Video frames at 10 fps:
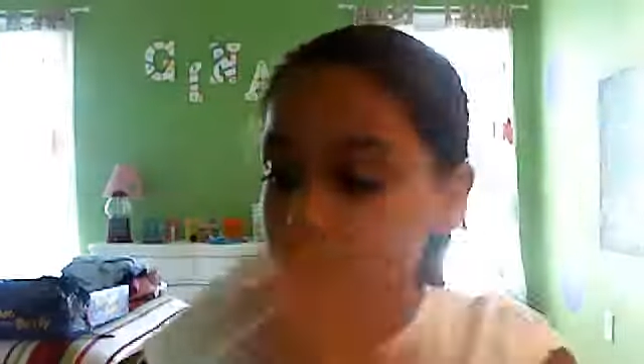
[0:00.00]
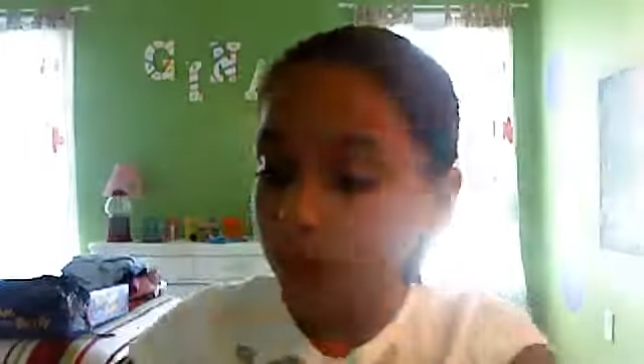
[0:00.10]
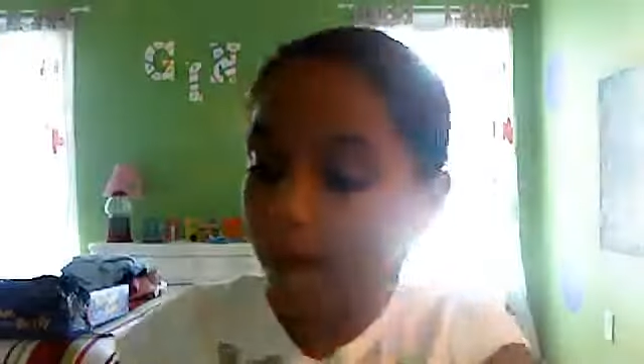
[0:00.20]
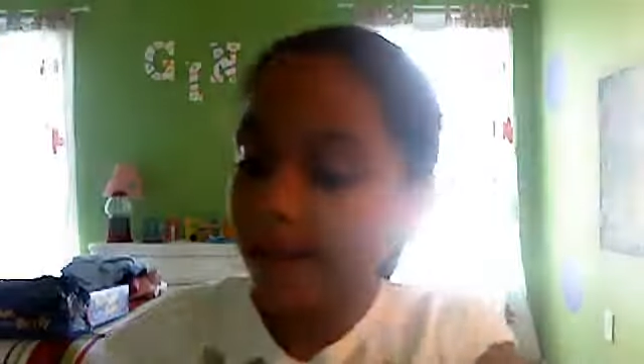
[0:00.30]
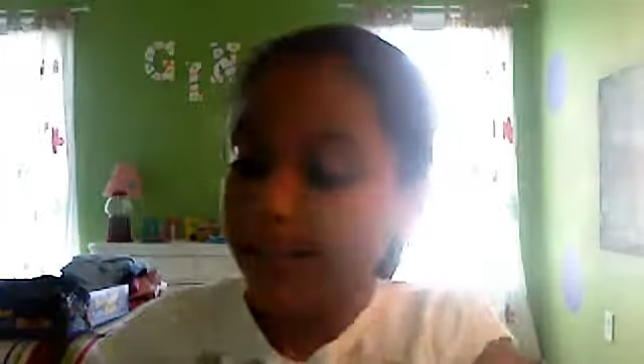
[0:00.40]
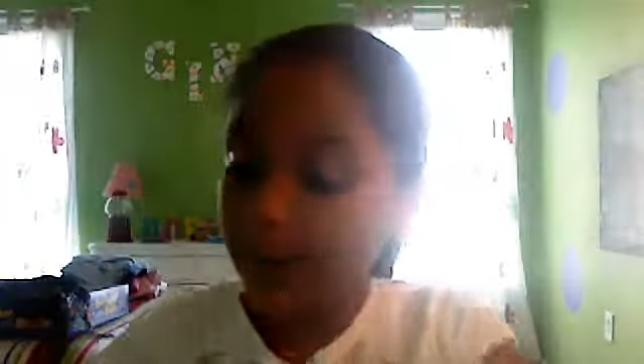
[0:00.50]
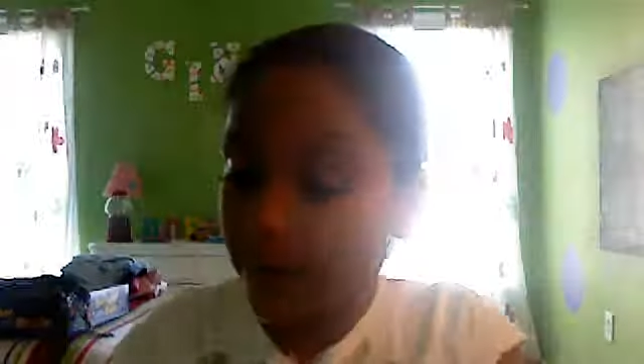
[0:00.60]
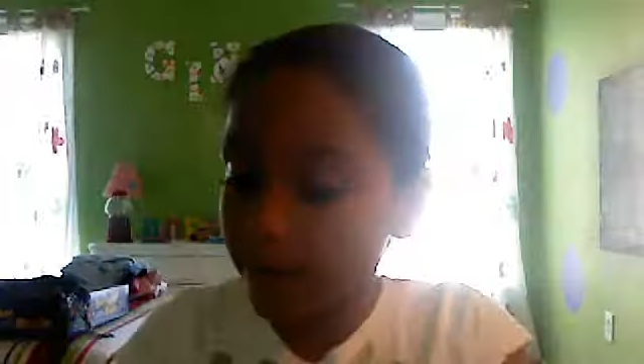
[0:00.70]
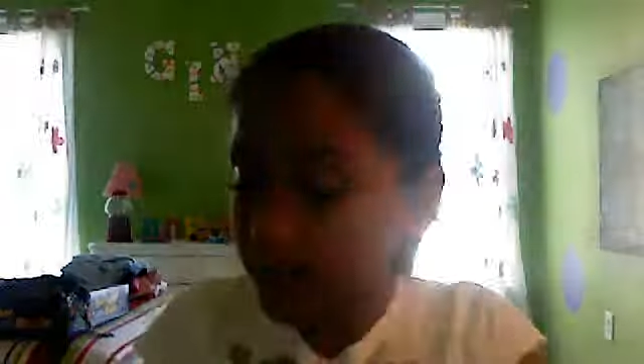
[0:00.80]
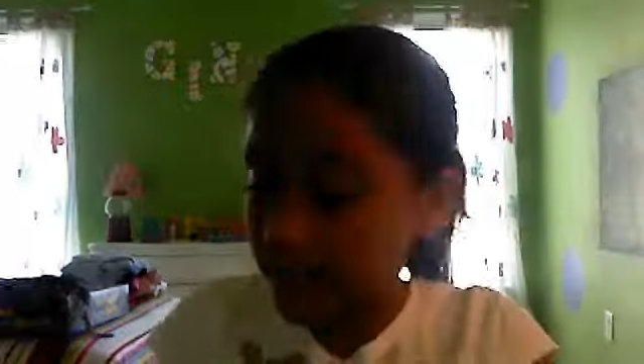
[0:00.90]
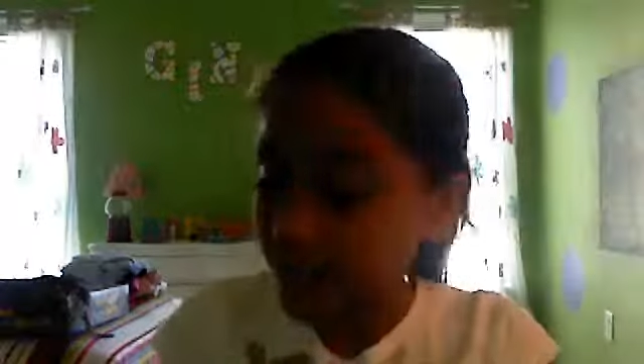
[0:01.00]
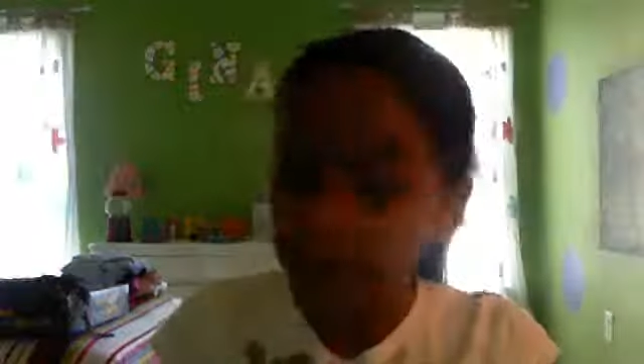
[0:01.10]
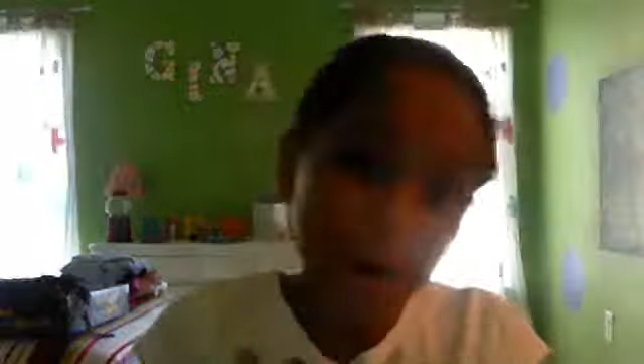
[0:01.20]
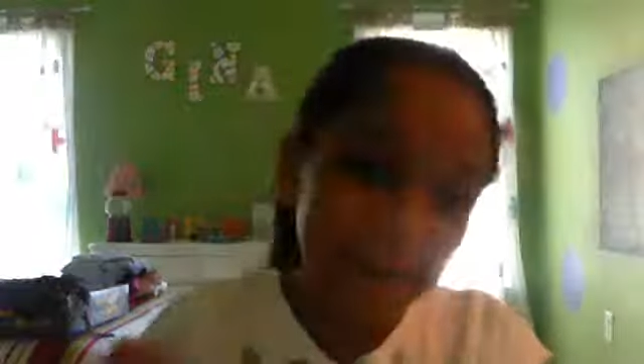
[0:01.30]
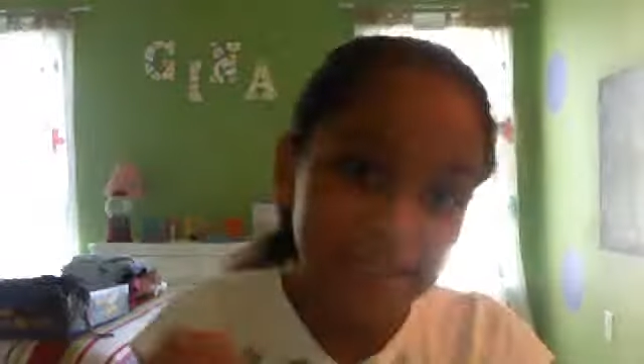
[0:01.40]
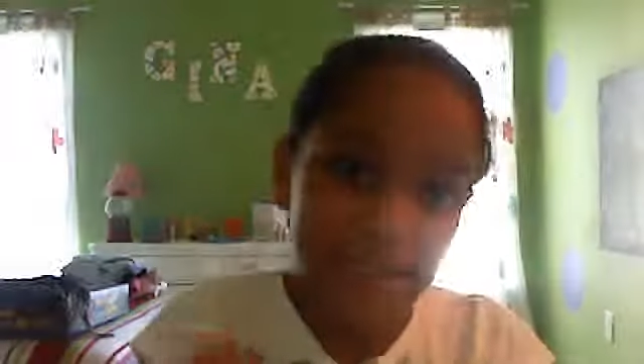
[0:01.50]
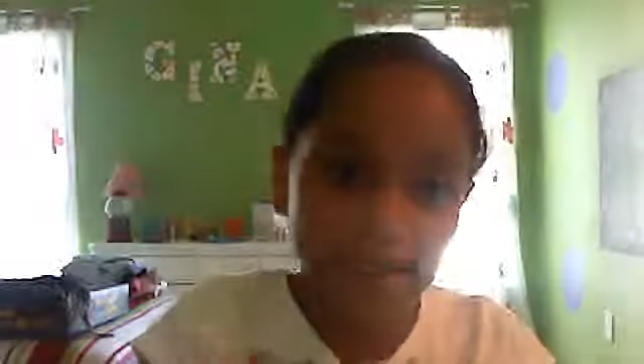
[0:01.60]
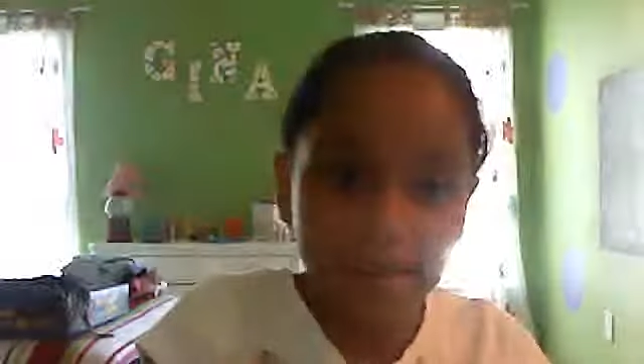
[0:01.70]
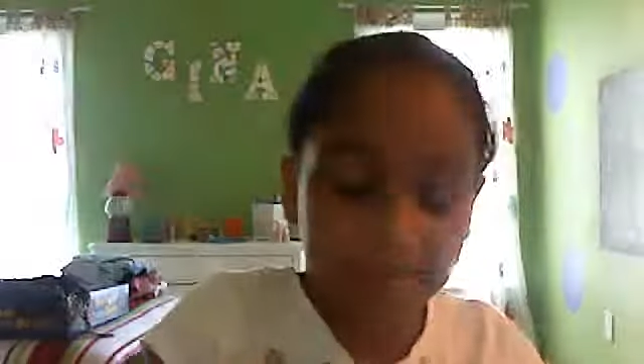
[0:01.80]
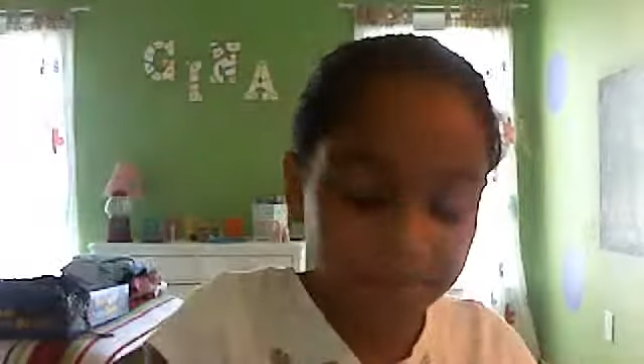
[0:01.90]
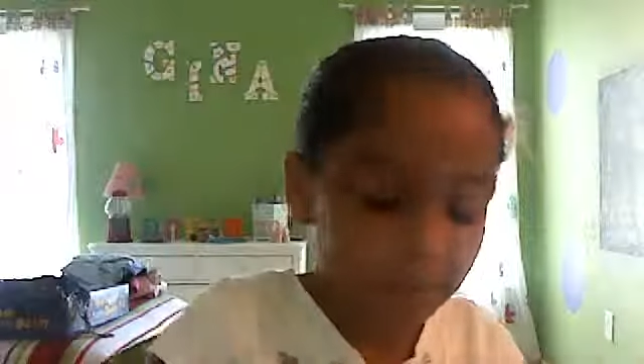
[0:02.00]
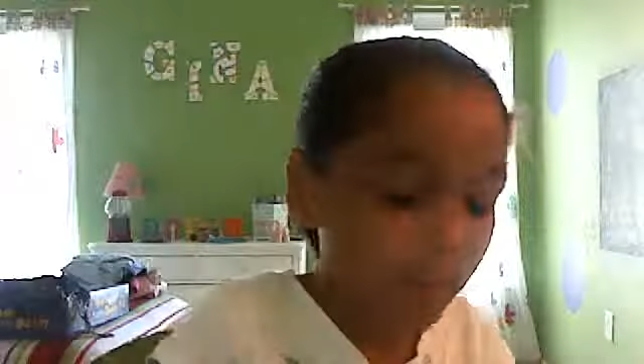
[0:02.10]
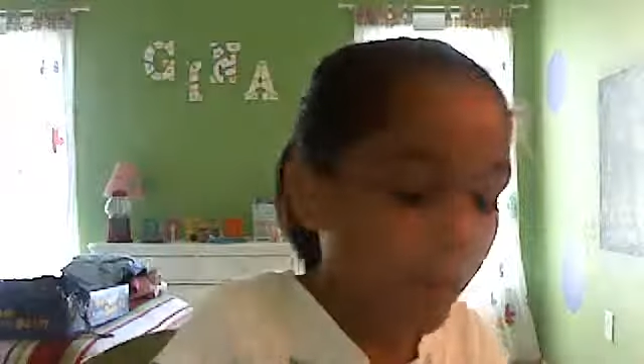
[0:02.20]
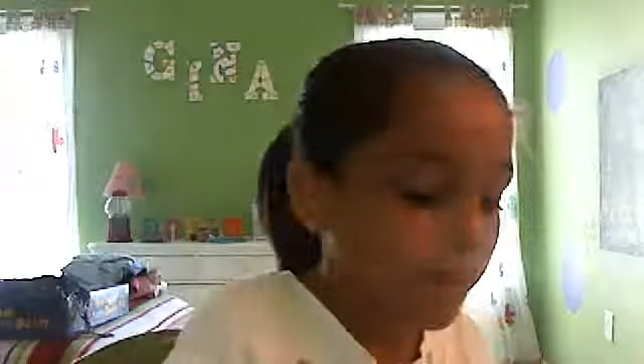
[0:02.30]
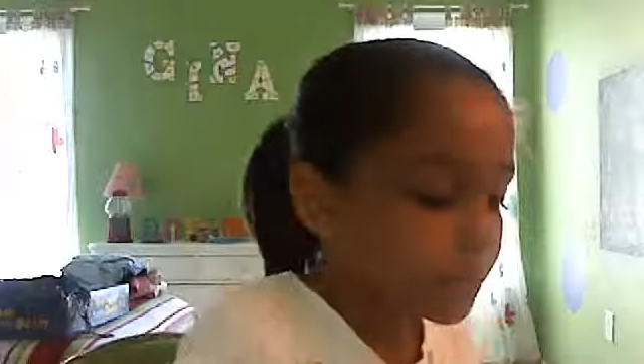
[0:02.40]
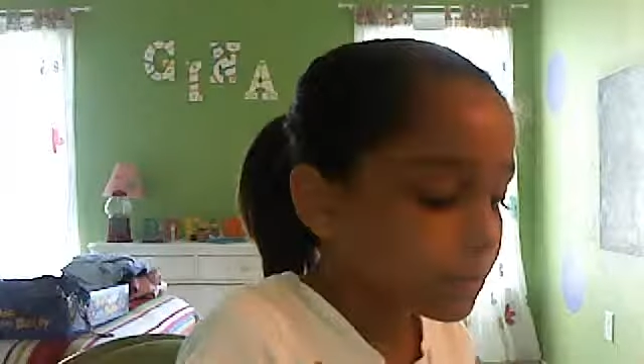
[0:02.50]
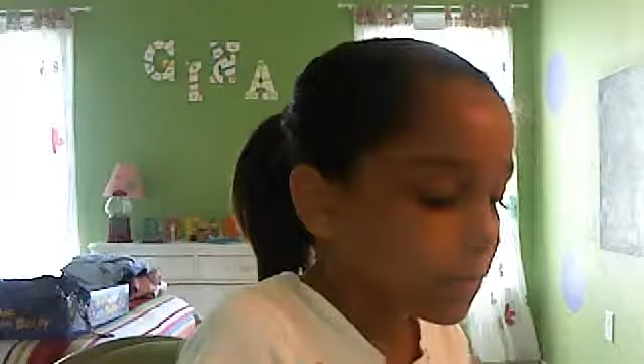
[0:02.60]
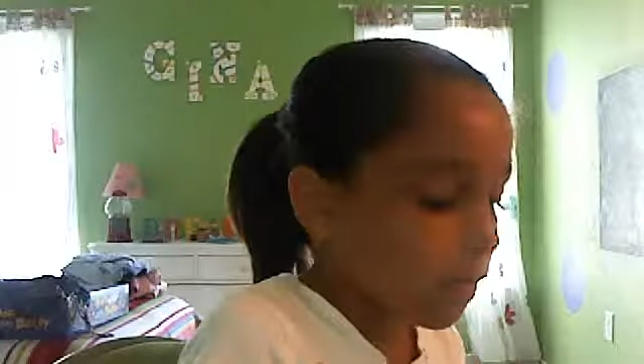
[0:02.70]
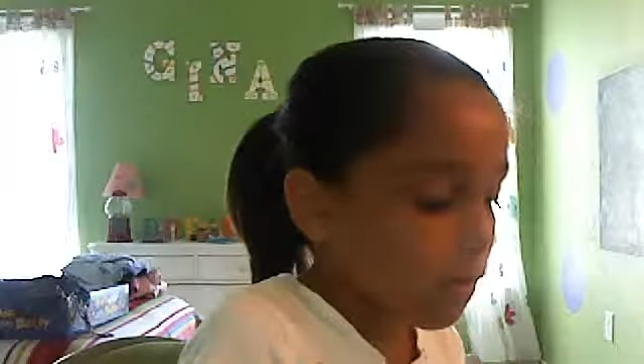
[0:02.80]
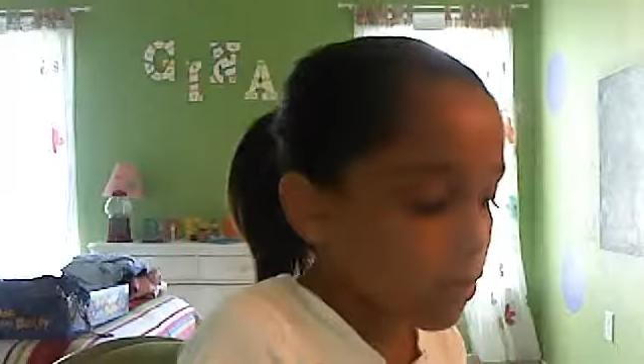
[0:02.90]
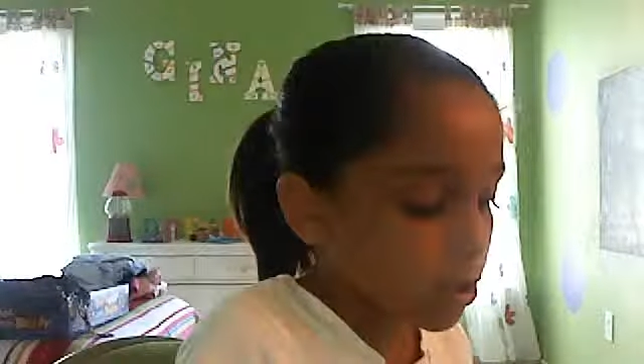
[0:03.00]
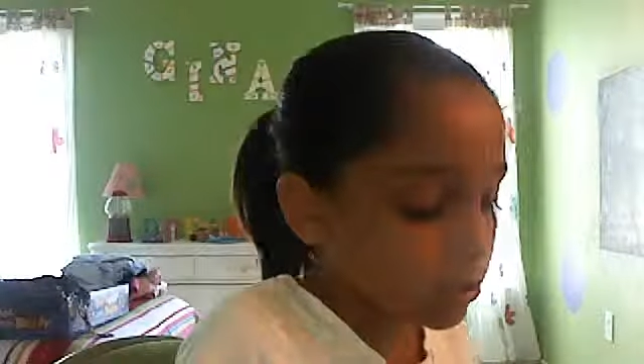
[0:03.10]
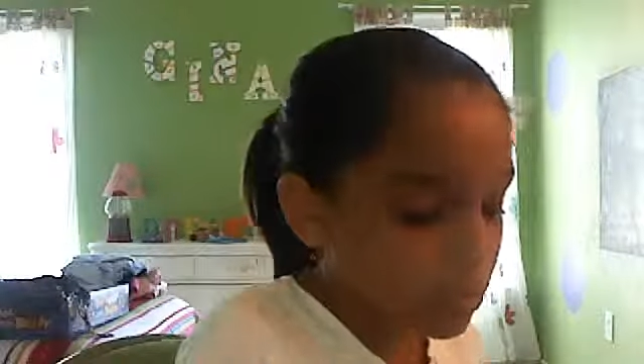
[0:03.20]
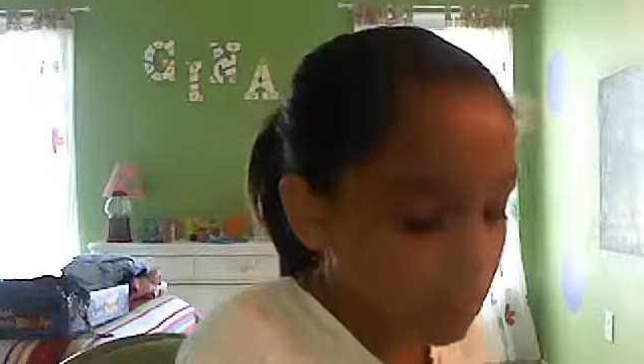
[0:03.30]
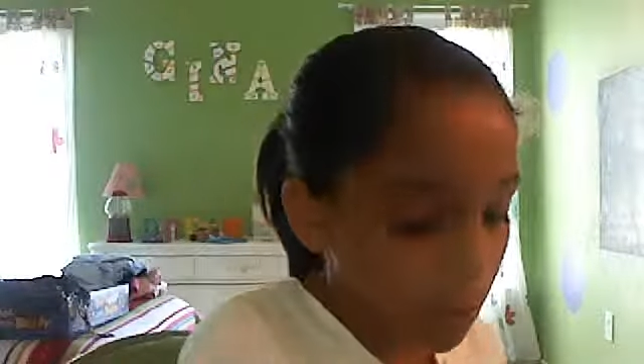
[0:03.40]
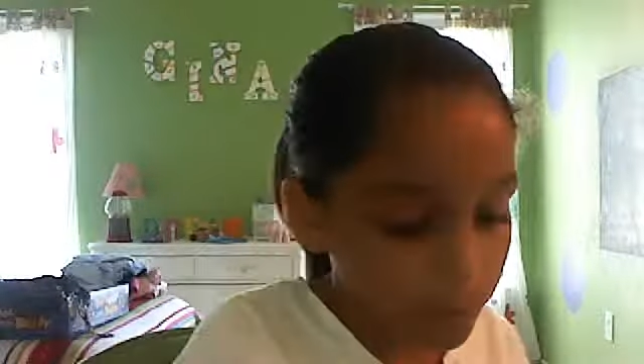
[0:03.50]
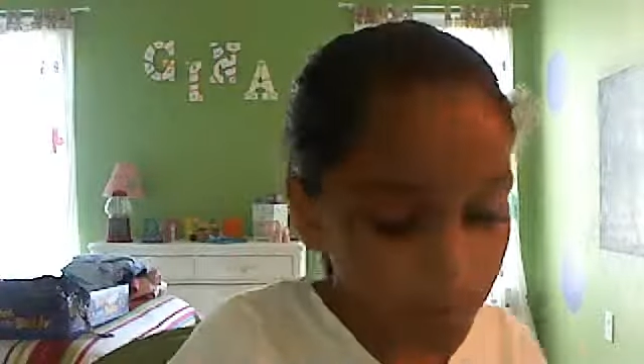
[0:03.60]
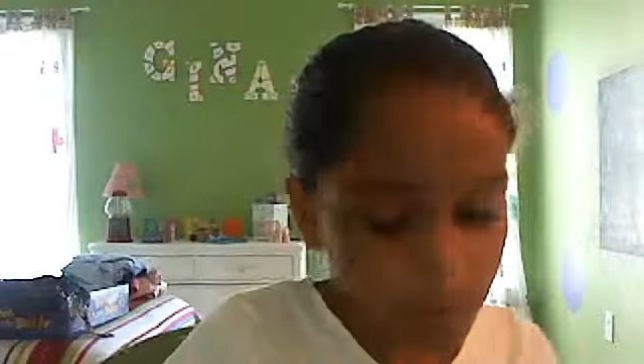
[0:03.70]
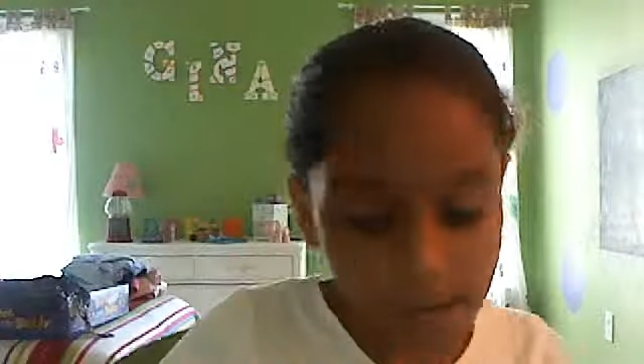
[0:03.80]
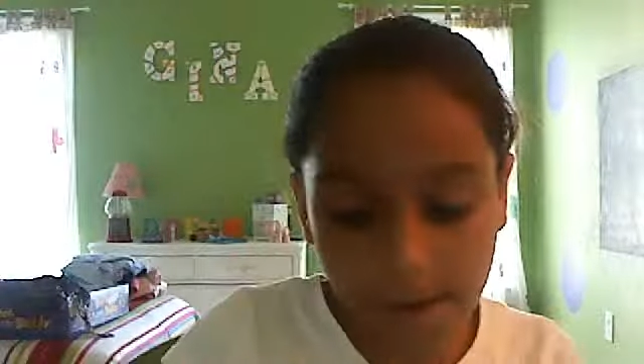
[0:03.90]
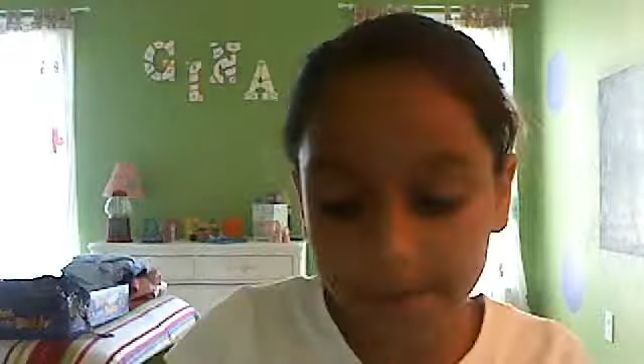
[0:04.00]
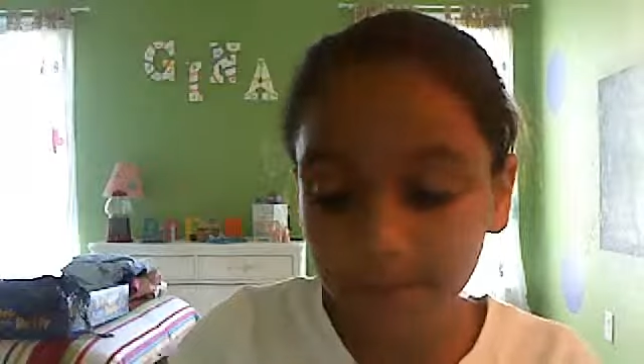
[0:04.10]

Okay, so now I'm going to tell you the prices. This was only